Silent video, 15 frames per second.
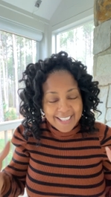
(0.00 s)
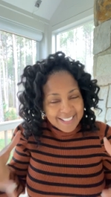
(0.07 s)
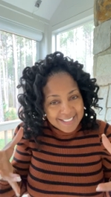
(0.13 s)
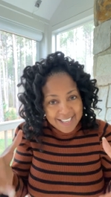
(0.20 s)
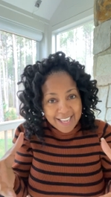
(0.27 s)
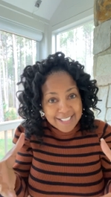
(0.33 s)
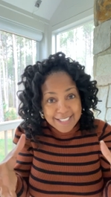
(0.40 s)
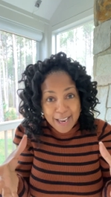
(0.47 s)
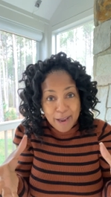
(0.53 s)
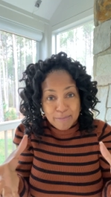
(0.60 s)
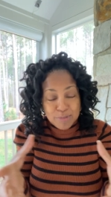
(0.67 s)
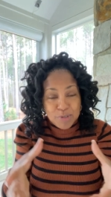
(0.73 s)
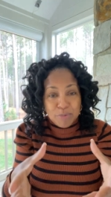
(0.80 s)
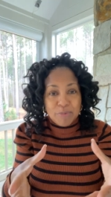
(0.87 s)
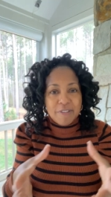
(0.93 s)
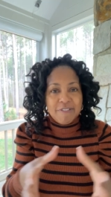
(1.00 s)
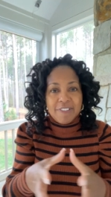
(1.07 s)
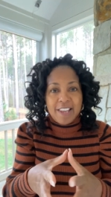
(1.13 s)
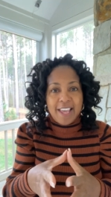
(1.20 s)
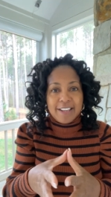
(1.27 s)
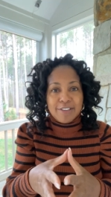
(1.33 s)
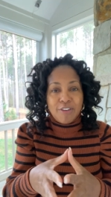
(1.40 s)
Take time to
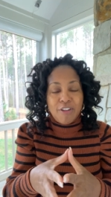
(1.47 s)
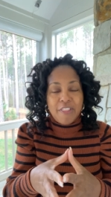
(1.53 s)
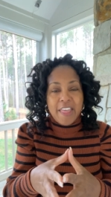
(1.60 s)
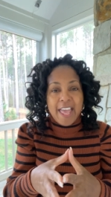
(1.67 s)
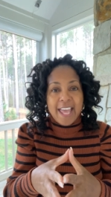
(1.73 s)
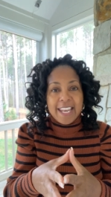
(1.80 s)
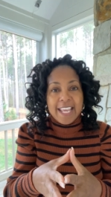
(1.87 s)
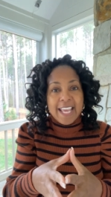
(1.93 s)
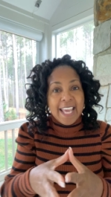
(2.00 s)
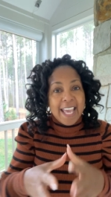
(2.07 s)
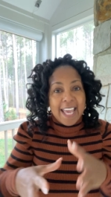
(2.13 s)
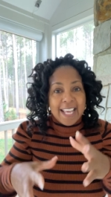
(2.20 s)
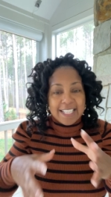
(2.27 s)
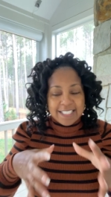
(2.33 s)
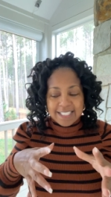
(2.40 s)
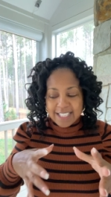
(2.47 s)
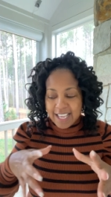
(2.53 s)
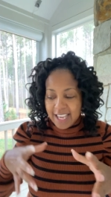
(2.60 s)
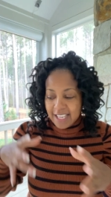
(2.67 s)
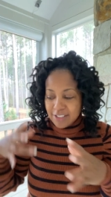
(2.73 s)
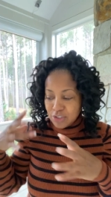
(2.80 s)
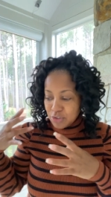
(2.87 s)
reflect on that and say
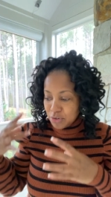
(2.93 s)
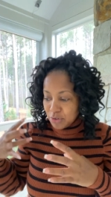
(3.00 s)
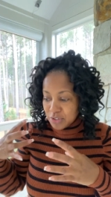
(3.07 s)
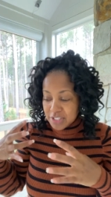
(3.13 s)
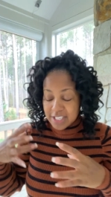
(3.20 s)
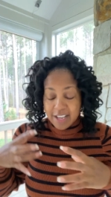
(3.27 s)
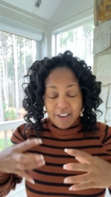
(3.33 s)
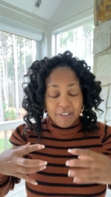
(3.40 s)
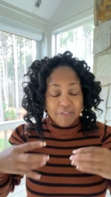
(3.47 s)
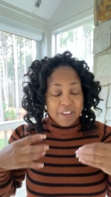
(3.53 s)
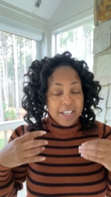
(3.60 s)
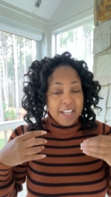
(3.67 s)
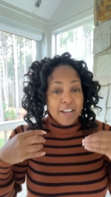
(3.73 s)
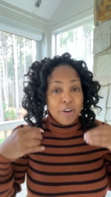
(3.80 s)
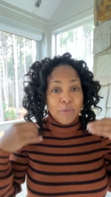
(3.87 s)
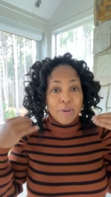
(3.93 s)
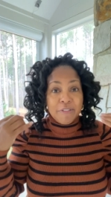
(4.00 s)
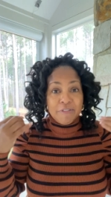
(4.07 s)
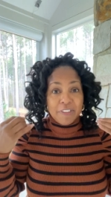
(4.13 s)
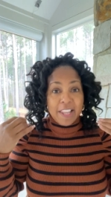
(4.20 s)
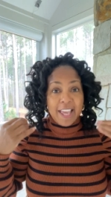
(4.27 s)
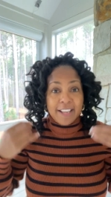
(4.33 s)
it to yourself and
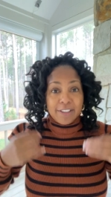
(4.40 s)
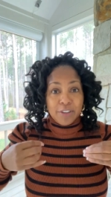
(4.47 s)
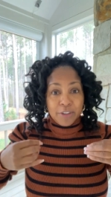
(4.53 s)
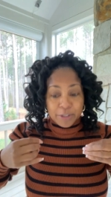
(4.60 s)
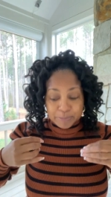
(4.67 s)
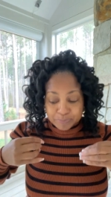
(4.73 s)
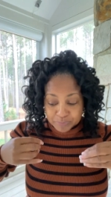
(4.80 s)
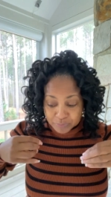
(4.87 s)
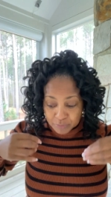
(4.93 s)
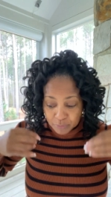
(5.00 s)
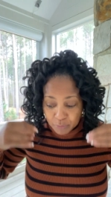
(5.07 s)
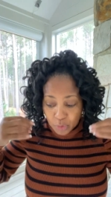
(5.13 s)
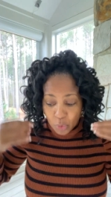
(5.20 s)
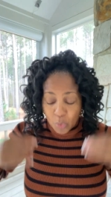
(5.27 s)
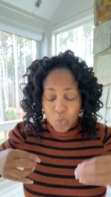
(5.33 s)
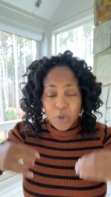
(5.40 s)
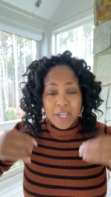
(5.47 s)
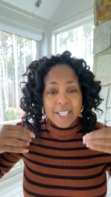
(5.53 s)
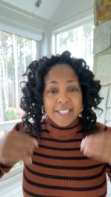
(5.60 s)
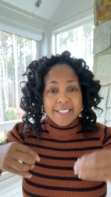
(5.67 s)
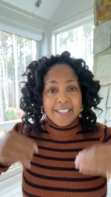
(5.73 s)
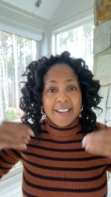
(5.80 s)
reflect on
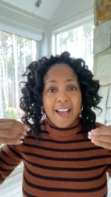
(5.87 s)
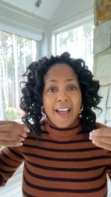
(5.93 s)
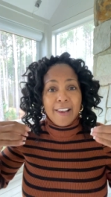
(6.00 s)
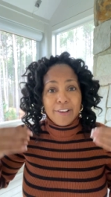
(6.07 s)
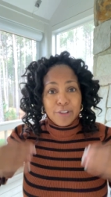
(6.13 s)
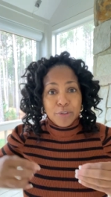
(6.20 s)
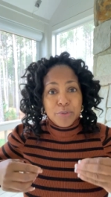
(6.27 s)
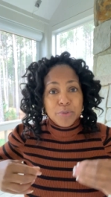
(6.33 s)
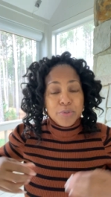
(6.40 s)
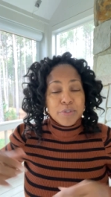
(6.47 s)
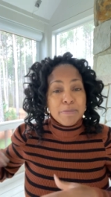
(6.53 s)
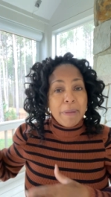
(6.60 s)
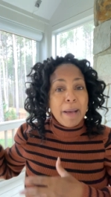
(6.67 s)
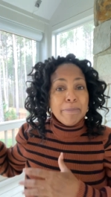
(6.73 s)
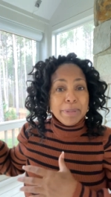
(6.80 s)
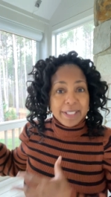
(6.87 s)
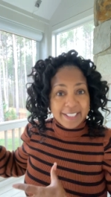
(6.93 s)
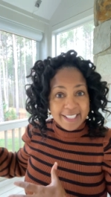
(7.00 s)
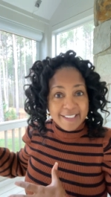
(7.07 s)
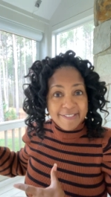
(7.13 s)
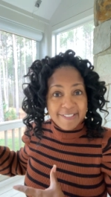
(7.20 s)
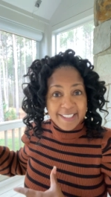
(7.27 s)
what did I lose my
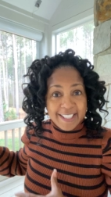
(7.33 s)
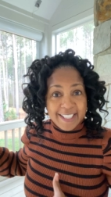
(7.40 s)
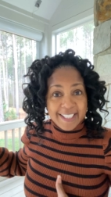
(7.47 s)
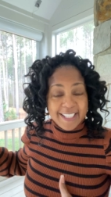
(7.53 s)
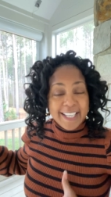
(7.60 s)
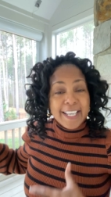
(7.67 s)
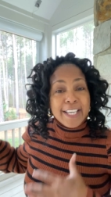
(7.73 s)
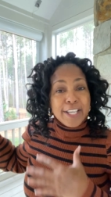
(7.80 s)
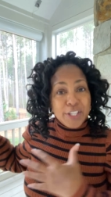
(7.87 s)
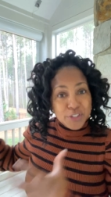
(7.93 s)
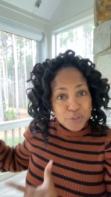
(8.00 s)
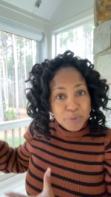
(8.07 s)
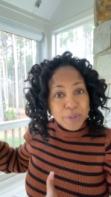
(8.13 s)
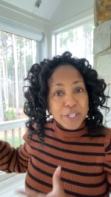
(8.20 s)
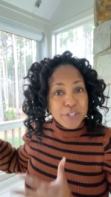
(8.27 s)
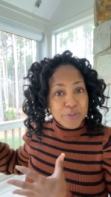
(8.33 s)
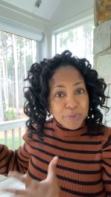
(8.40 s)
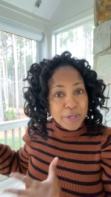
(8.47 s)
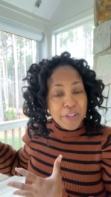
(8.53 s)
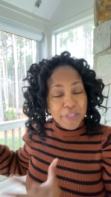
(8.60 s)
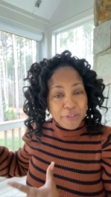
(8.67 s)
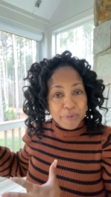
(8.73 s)
belief in in
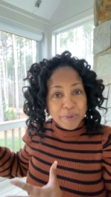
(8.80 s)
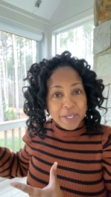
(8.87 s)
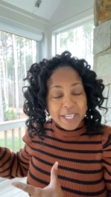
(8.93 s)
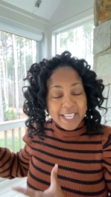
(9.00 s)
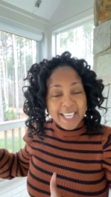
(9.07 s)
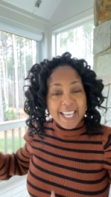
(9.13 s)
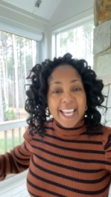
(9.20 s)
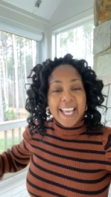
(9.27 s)
2023?